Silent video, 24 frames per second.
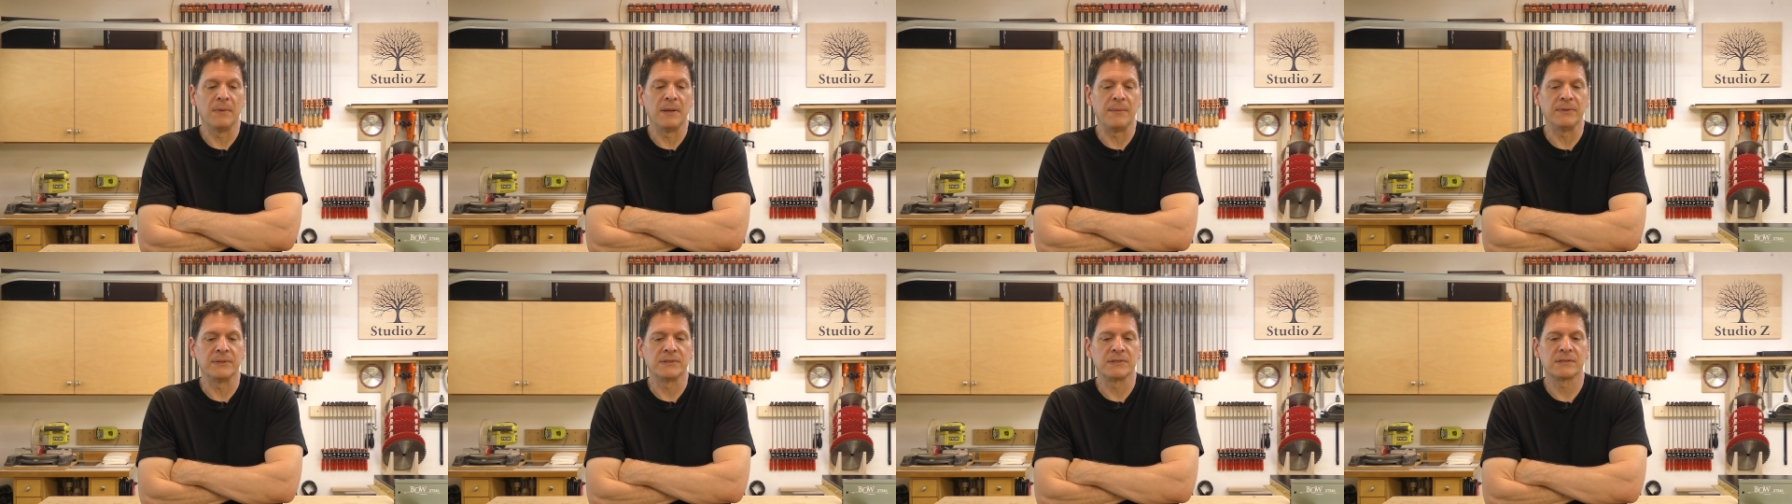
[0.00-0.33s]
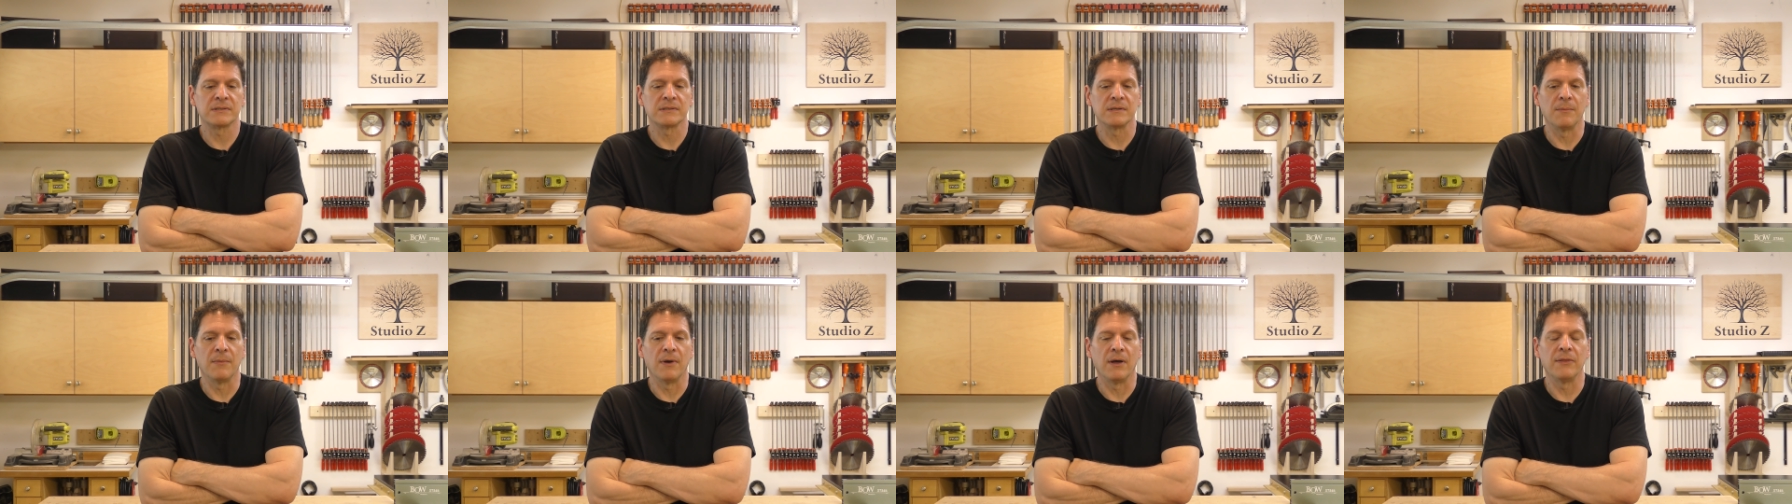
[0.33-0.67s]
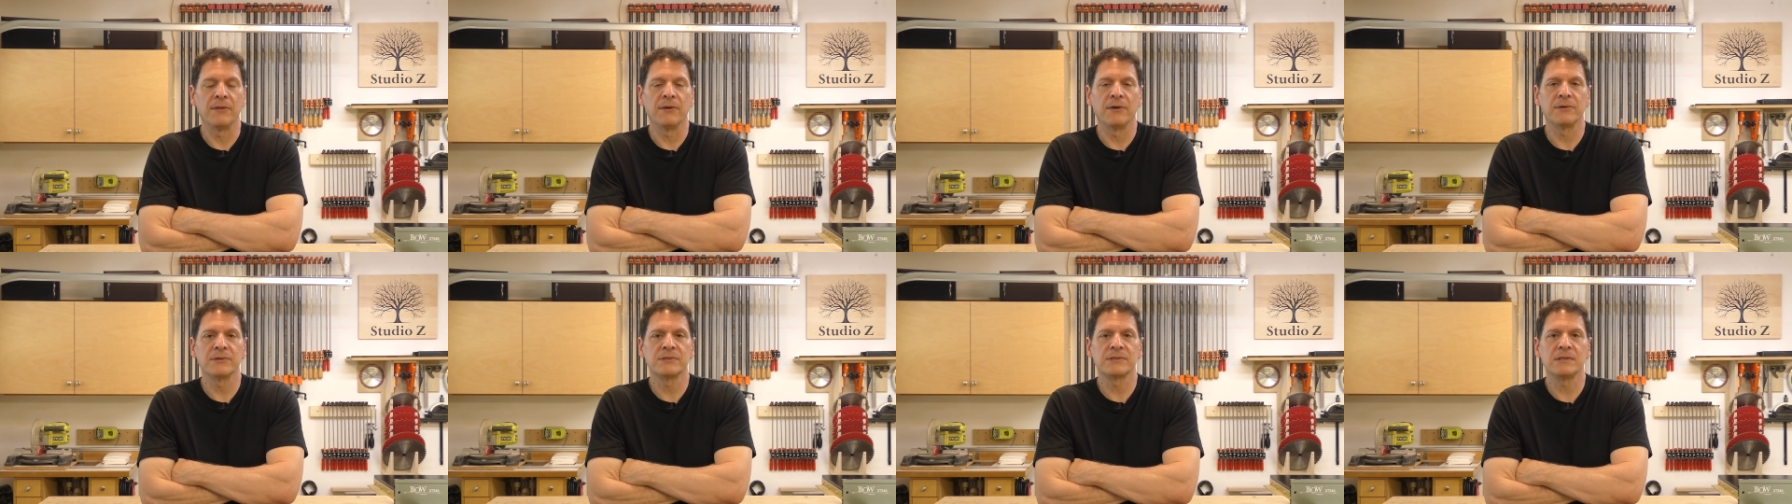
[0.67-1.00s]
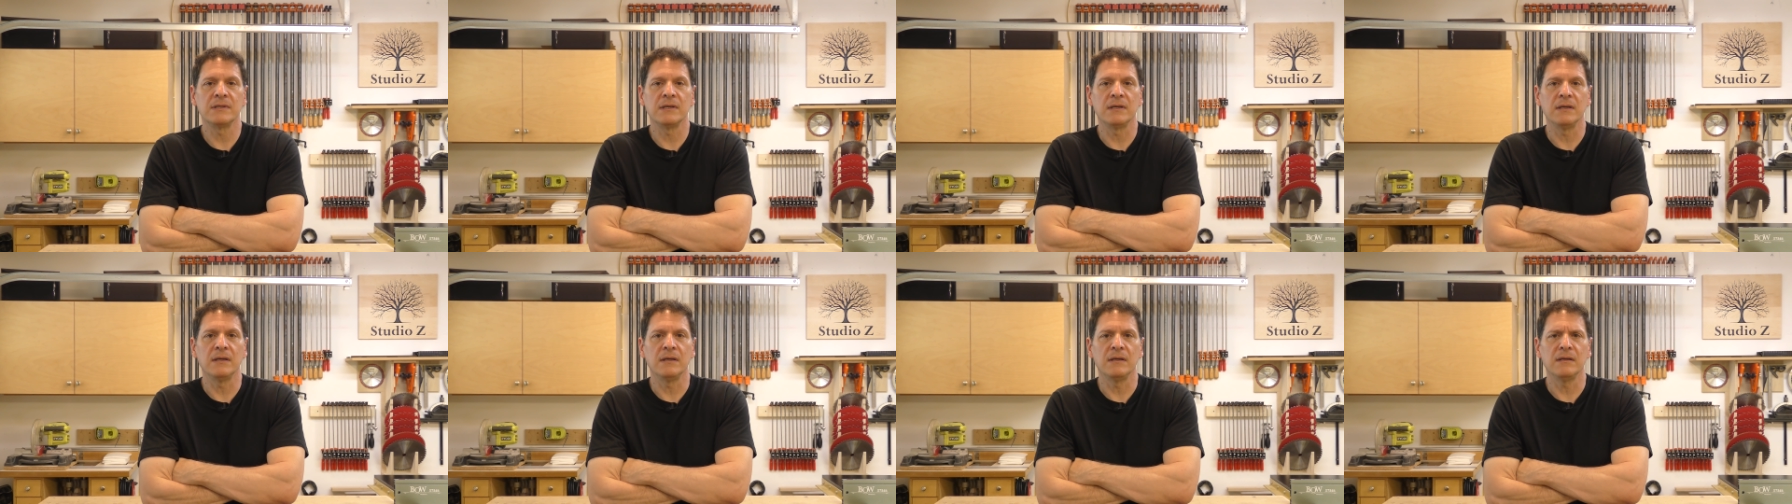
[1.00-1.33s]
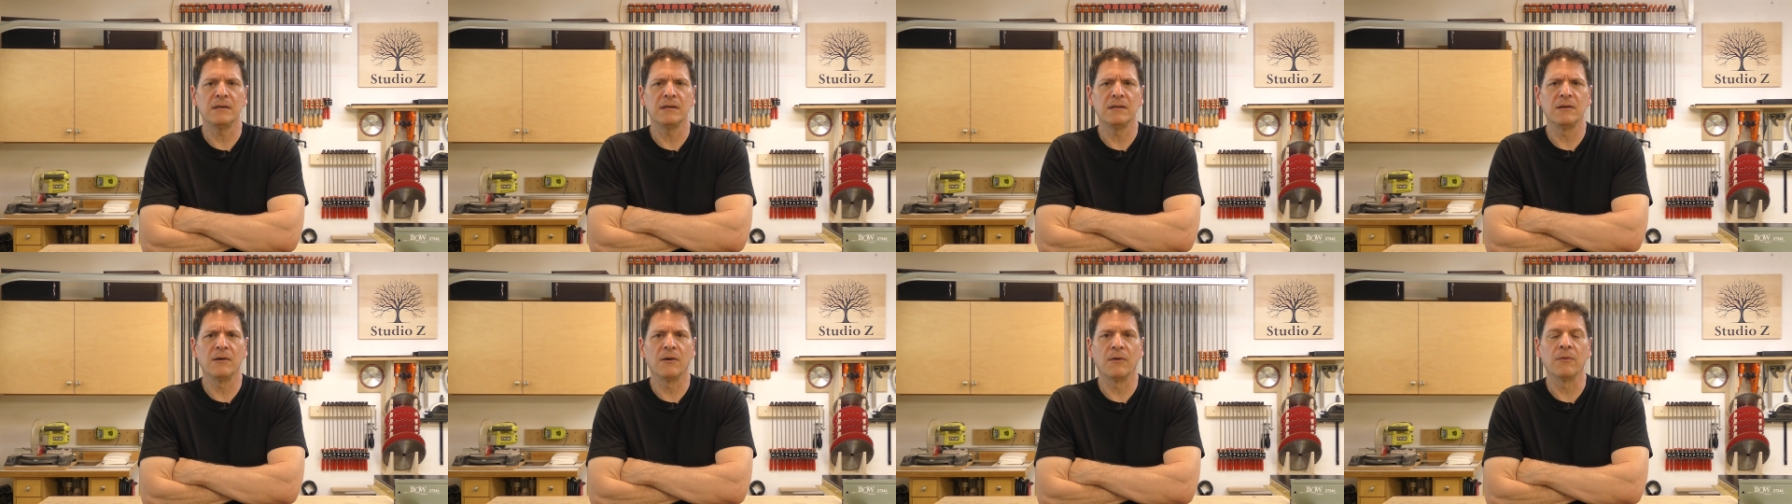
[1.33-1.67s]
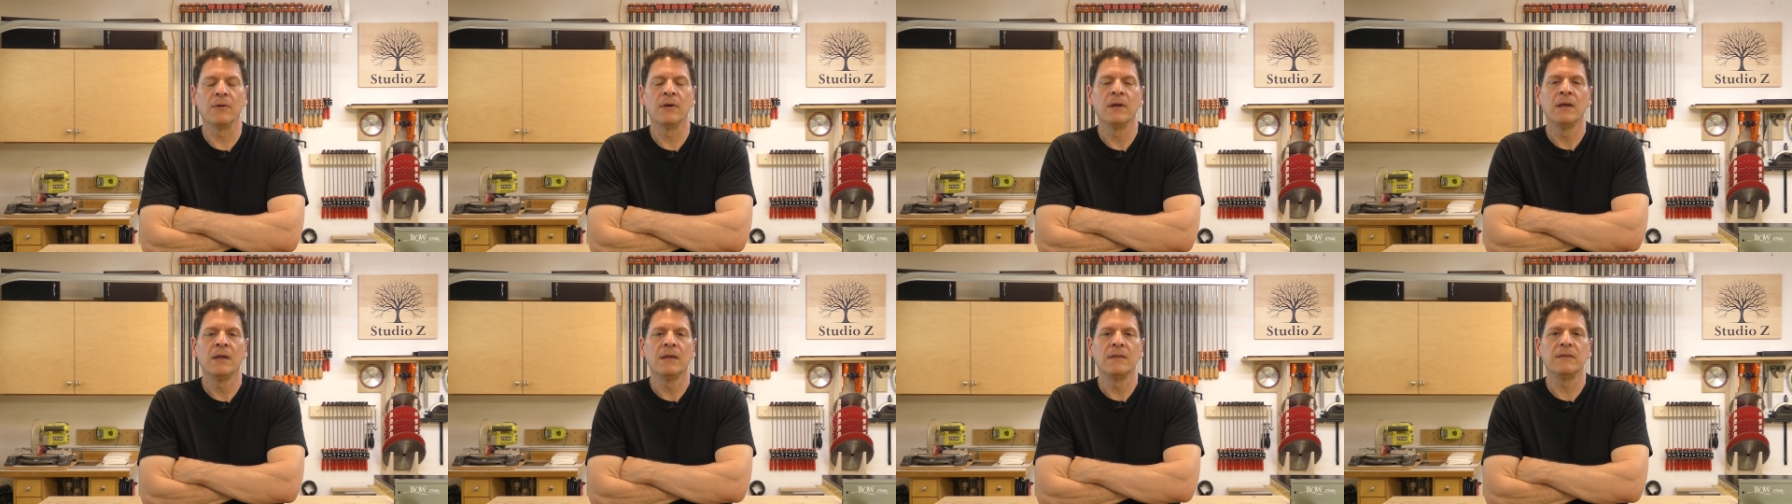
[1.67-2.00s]
Maybe to some others, the you
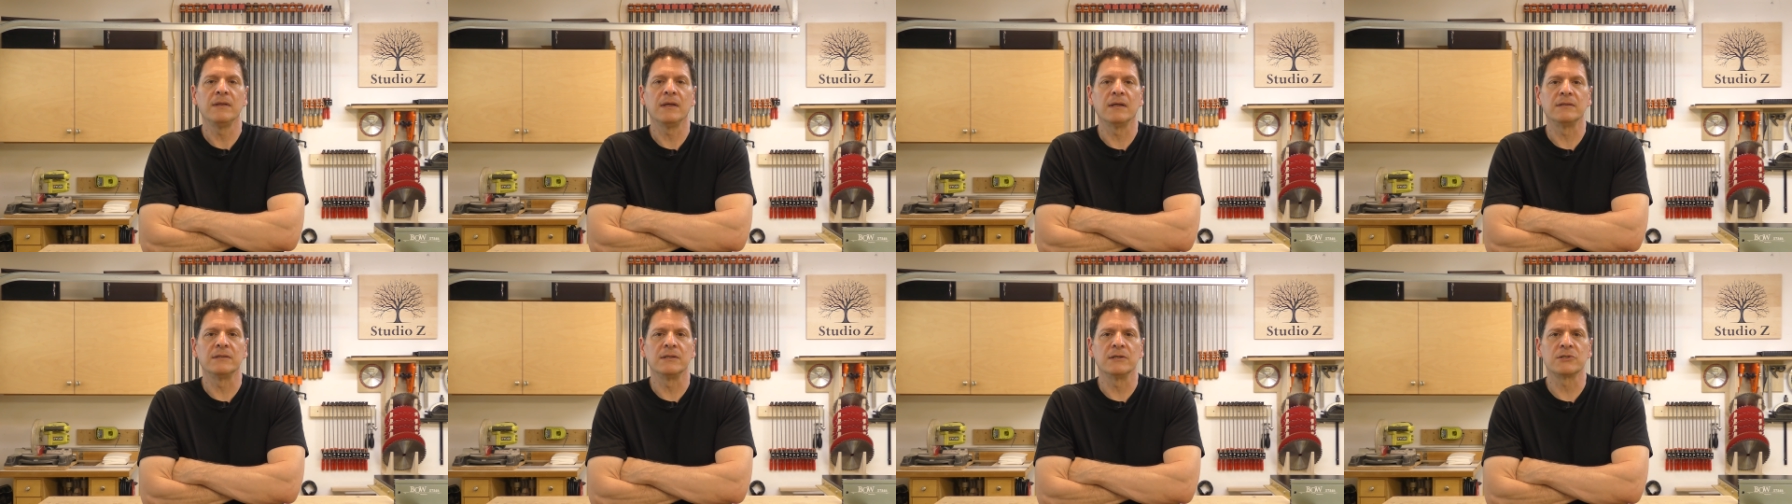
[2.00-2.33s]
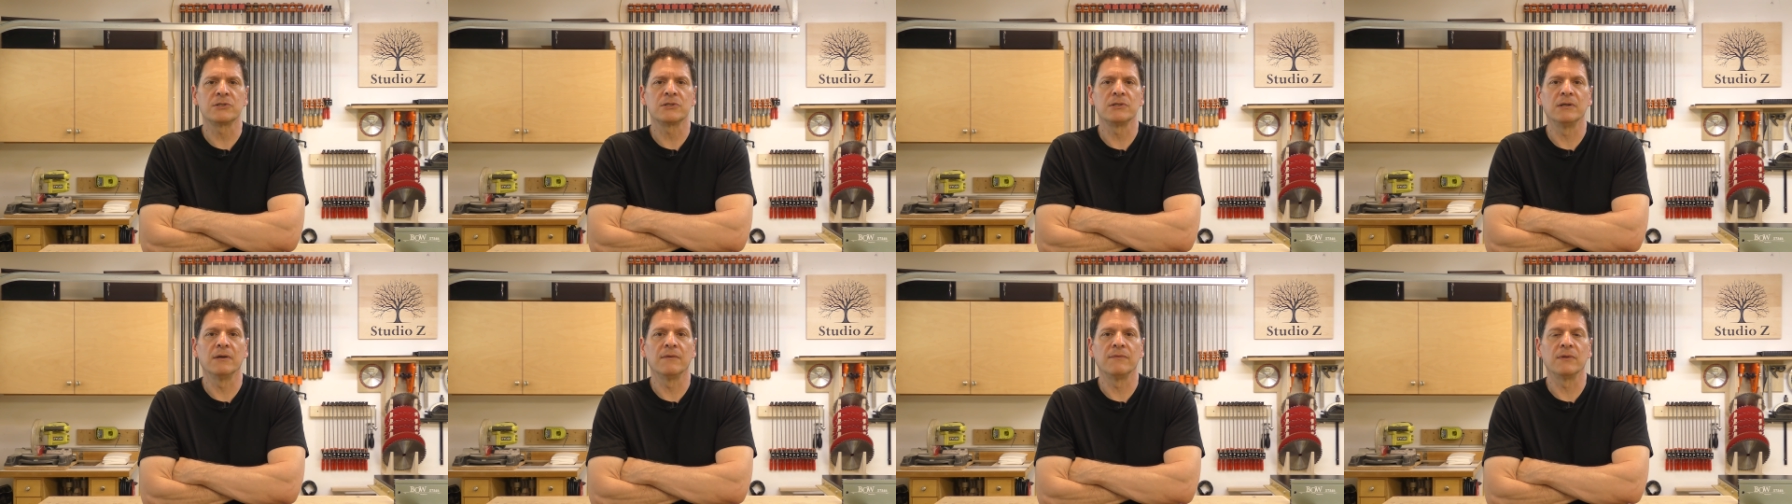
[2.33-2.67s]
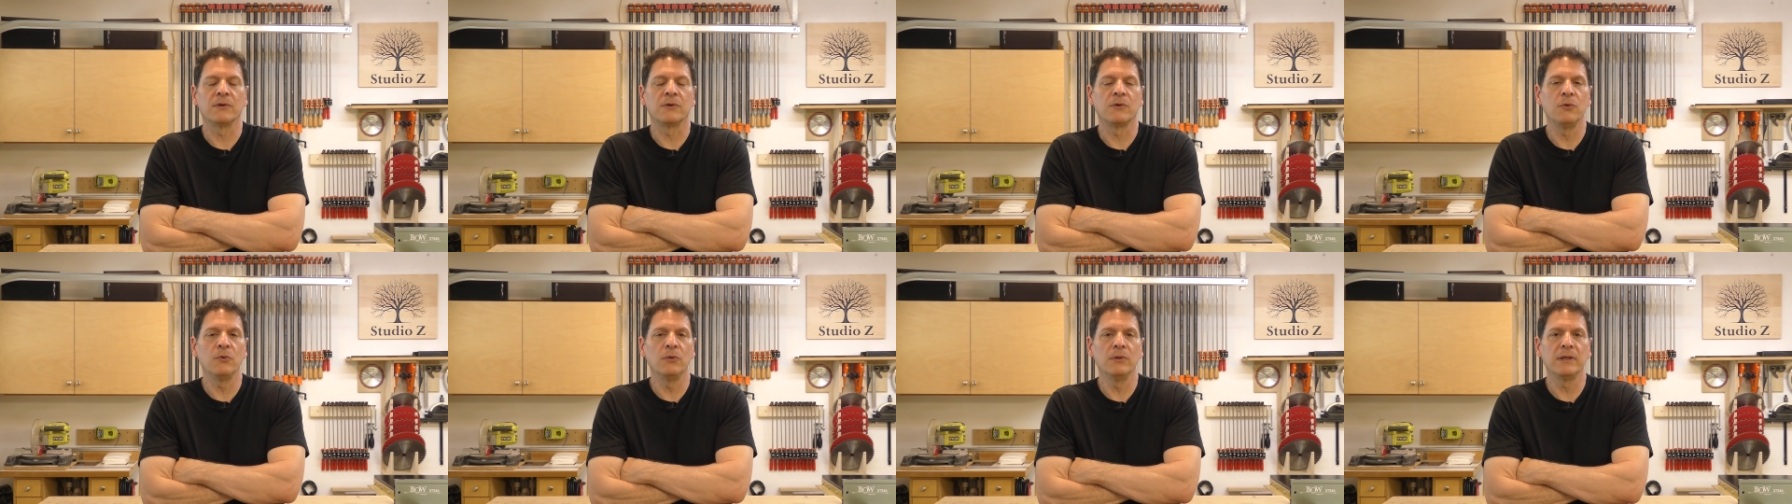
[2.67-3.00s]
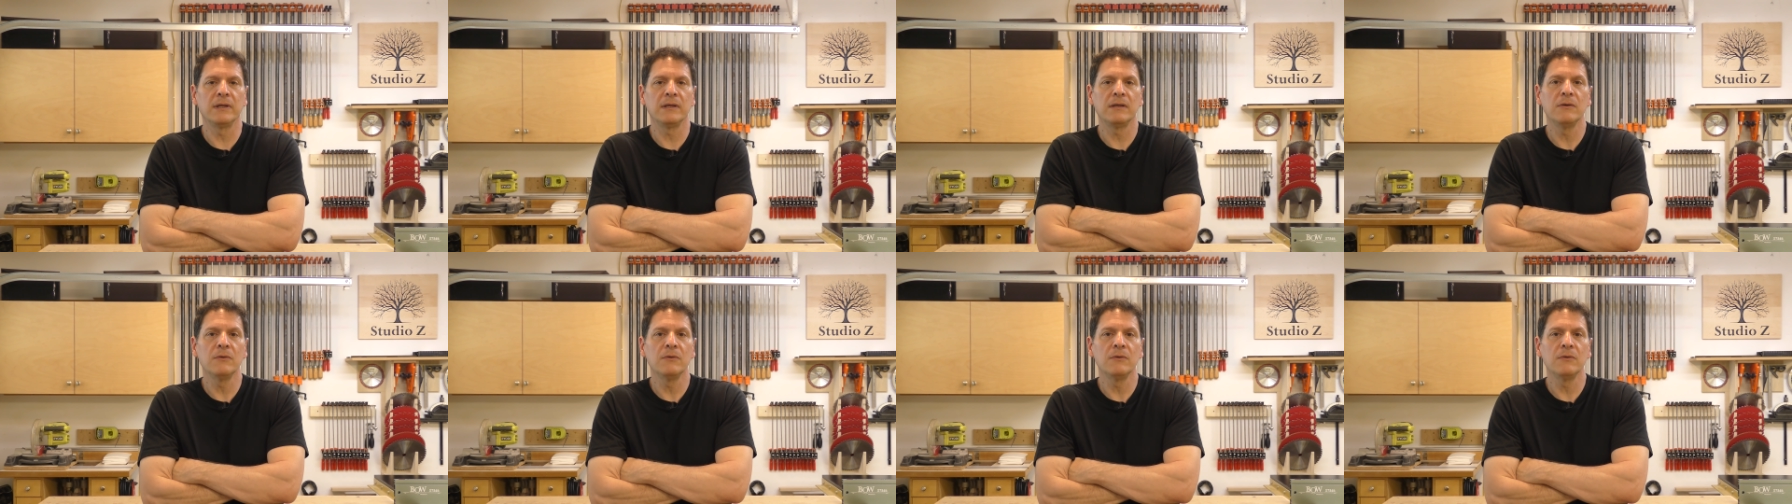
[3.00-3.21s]
know the addition of the cooling